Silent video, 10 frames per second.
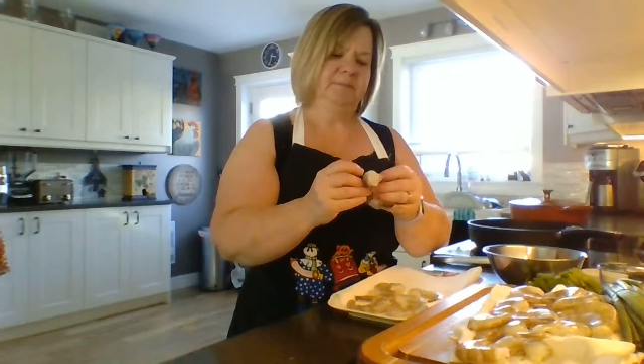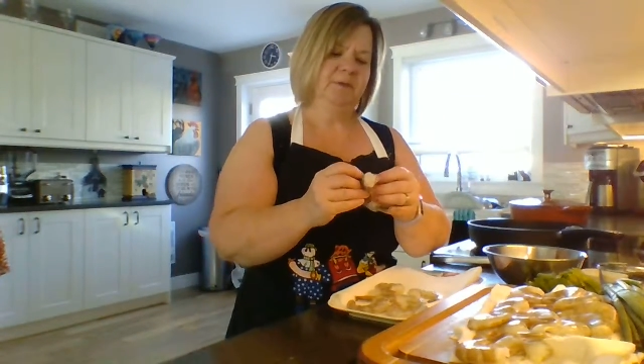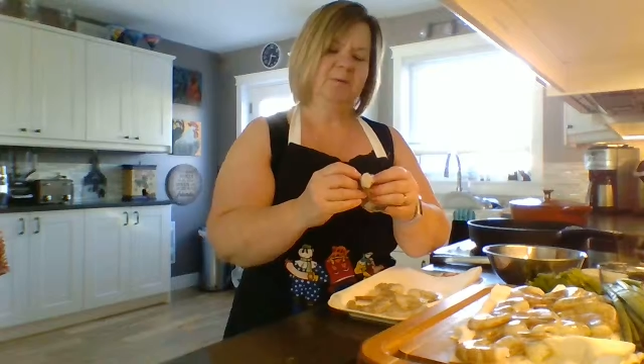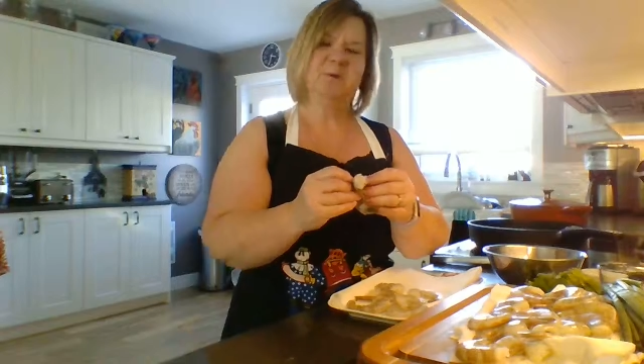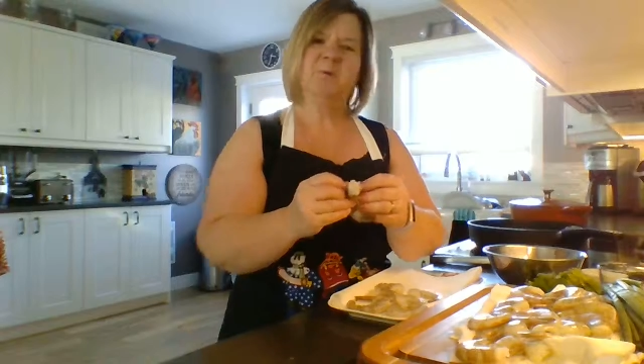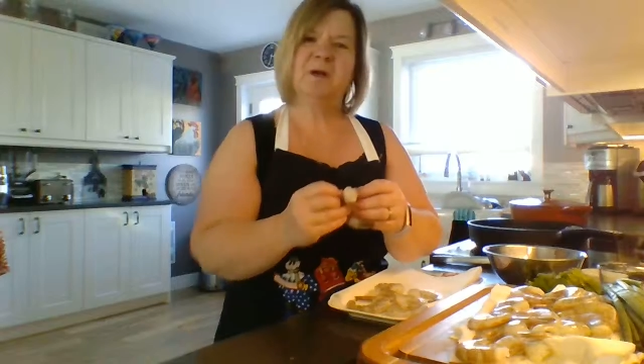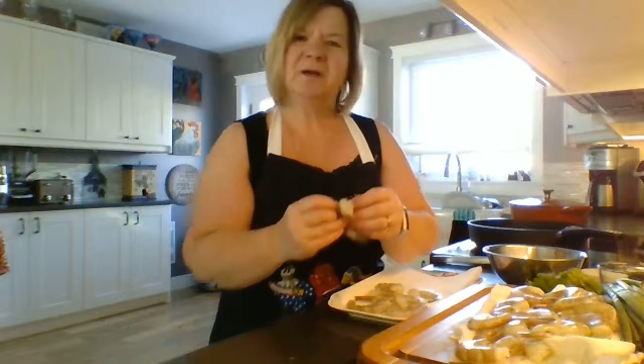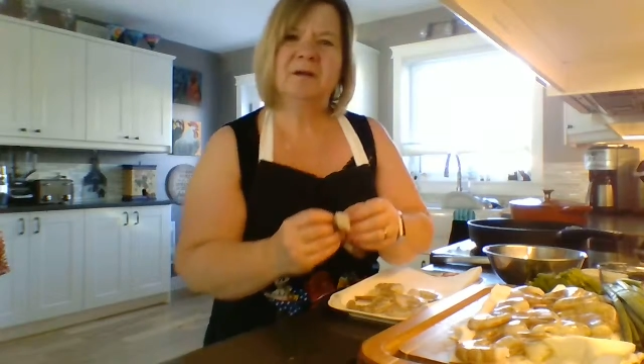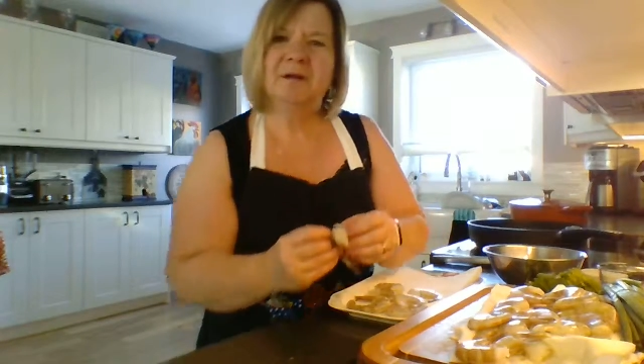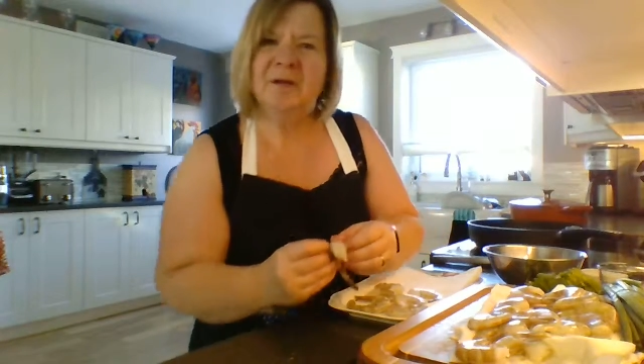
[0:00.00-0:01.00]
Number
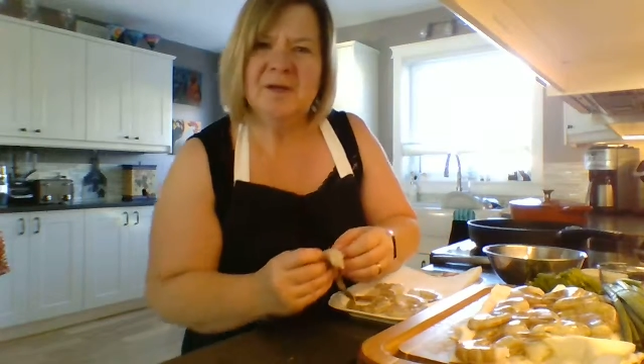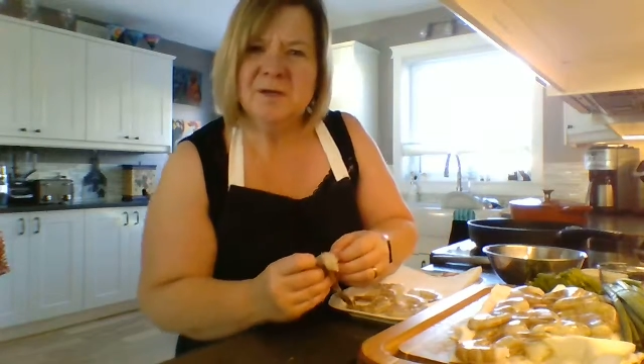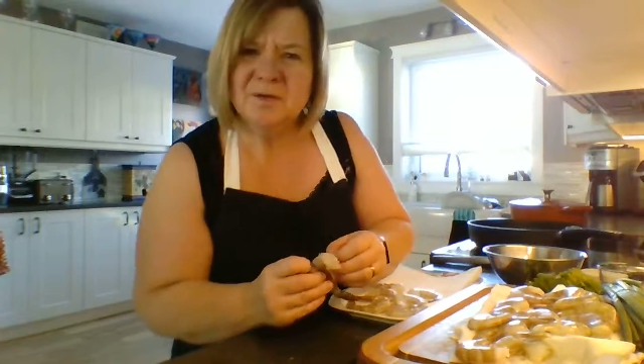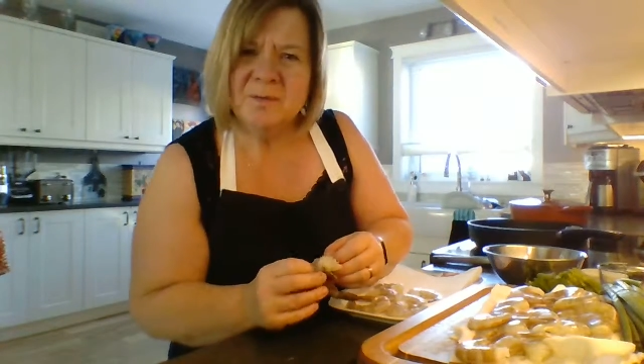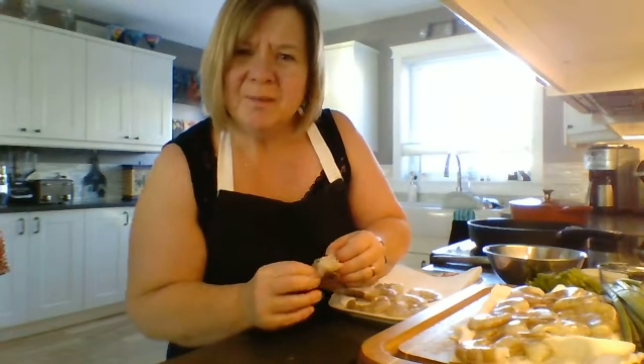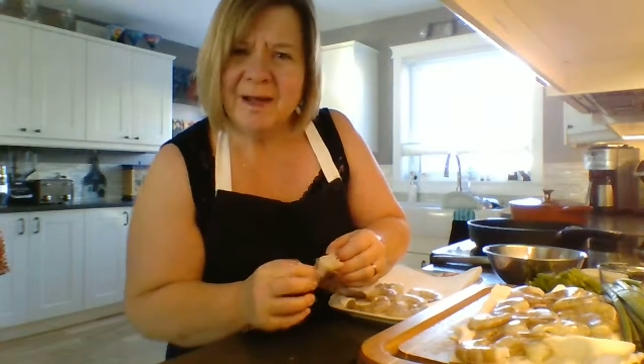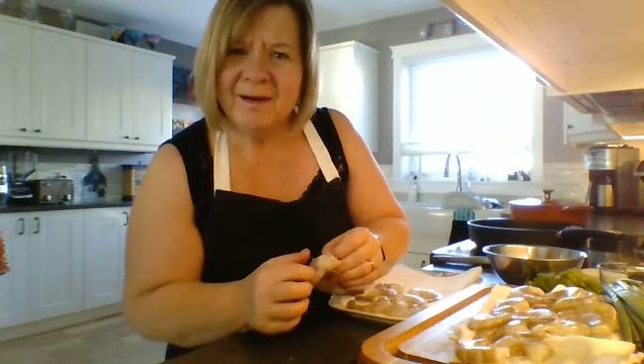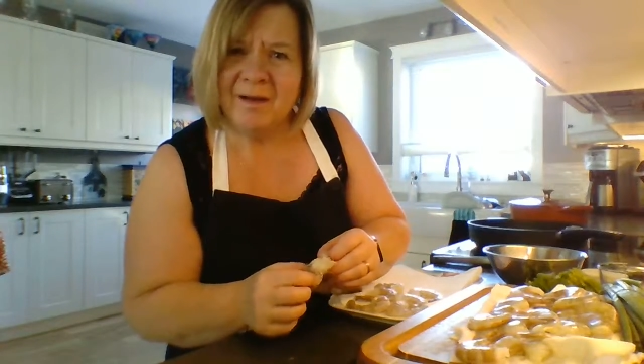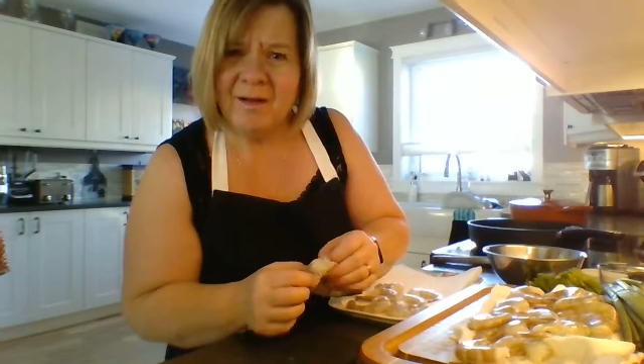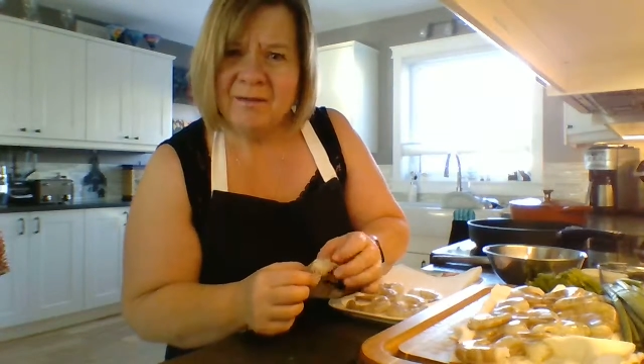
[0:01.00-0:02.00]
one, don't buy
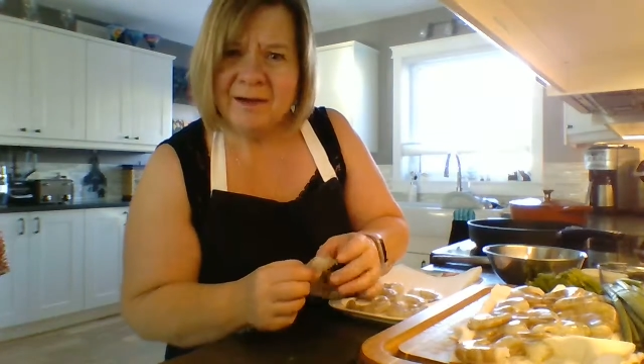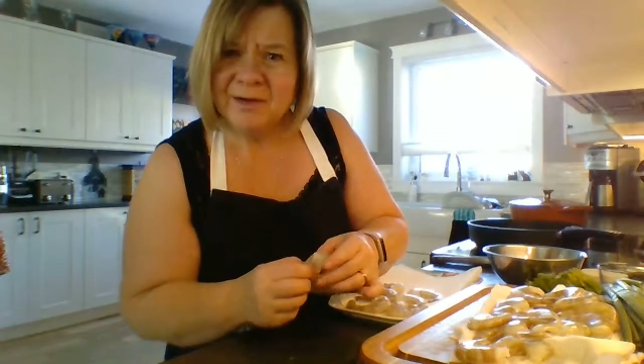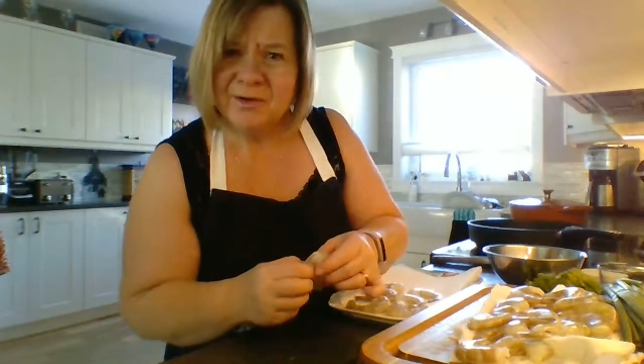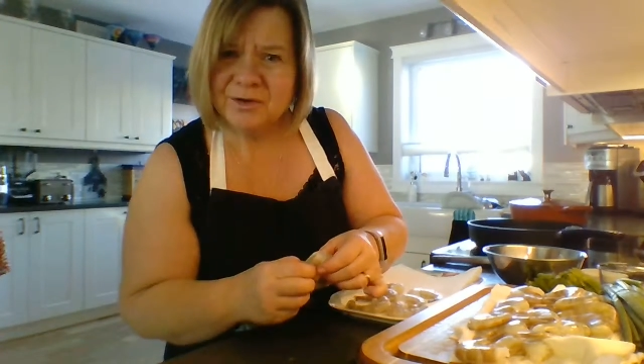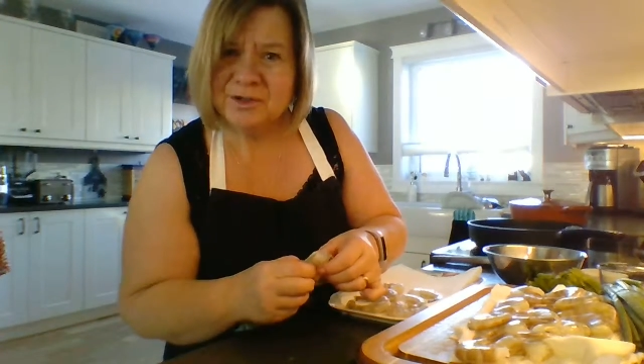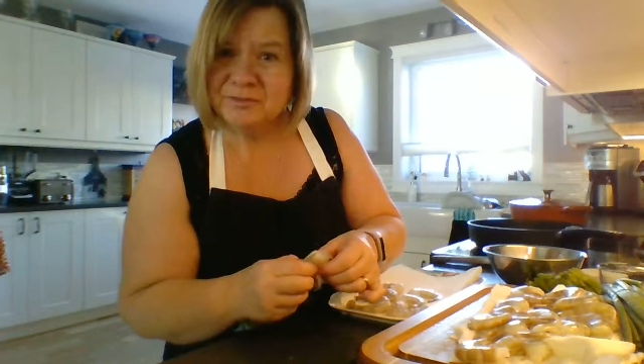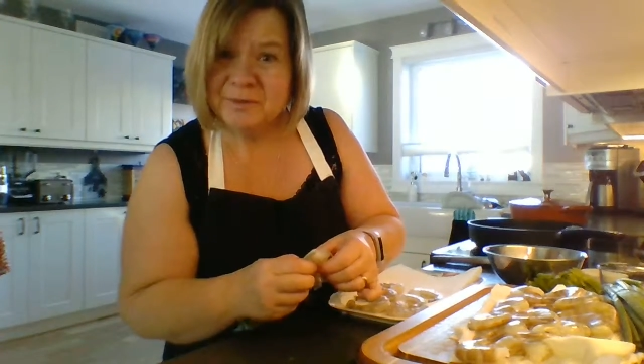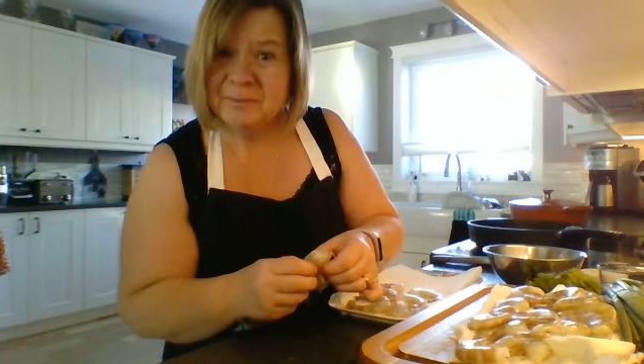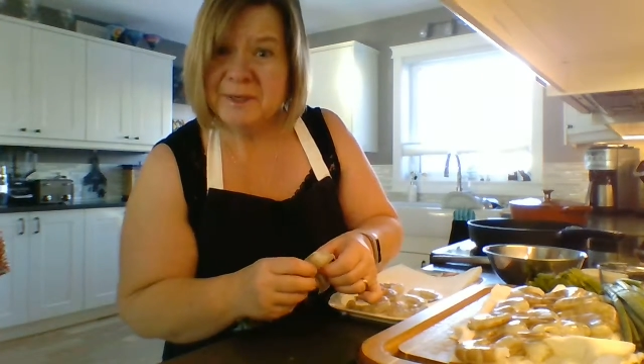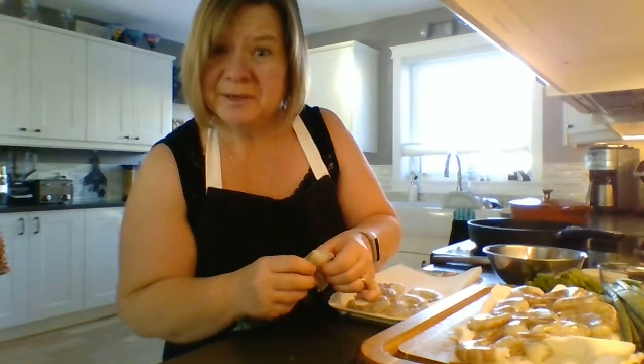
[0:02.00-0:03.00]
the already cooked
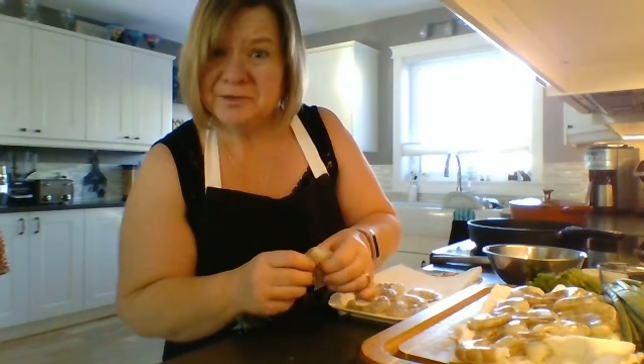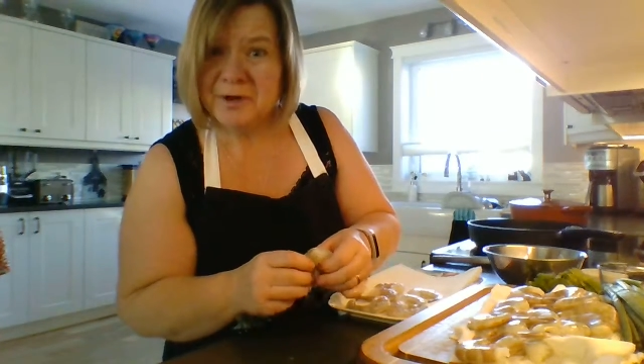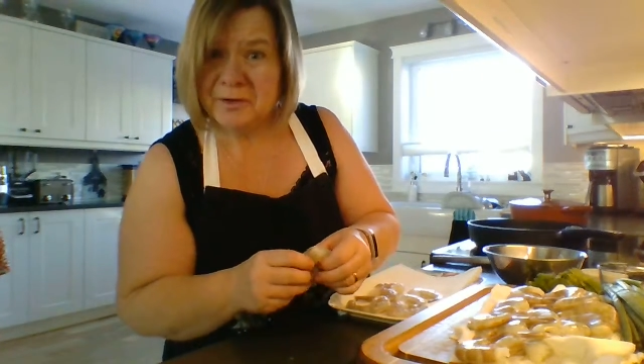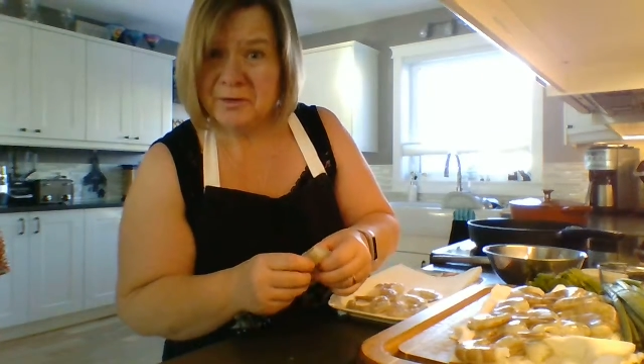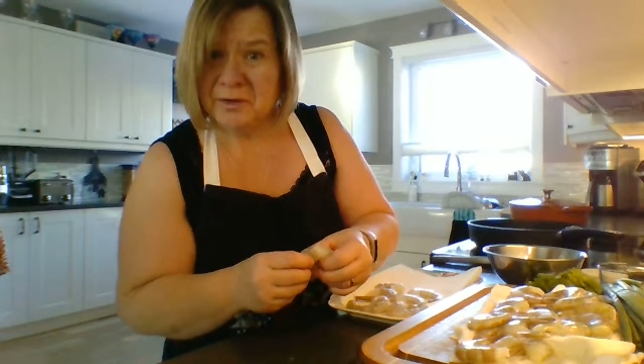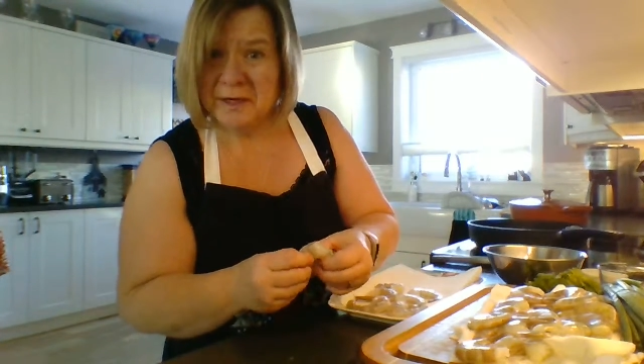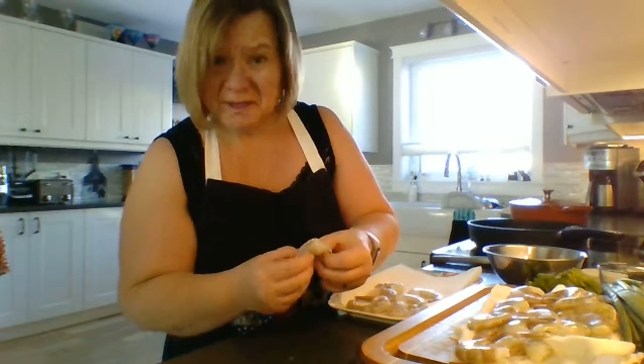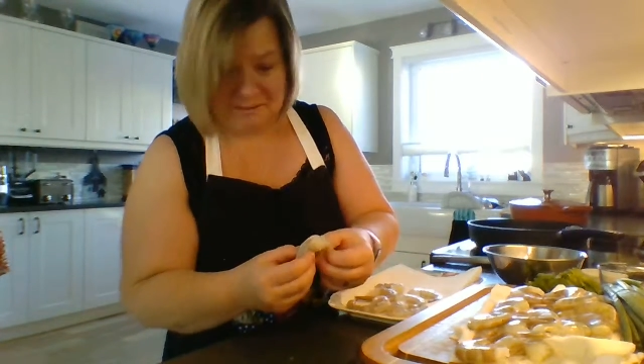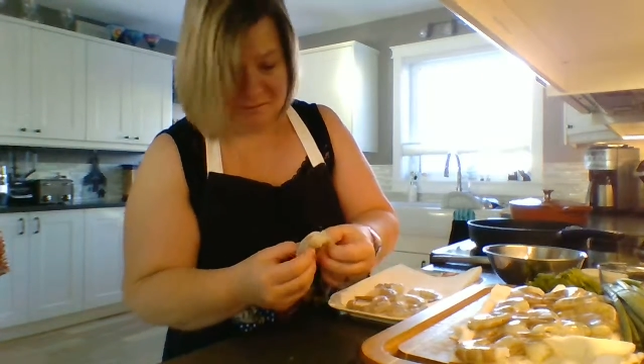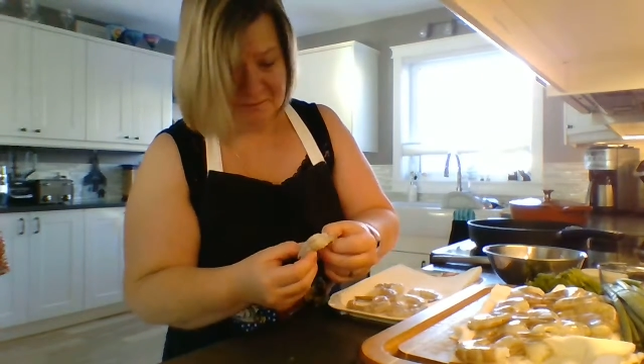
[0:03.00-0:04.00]
shrimp and try cooking it.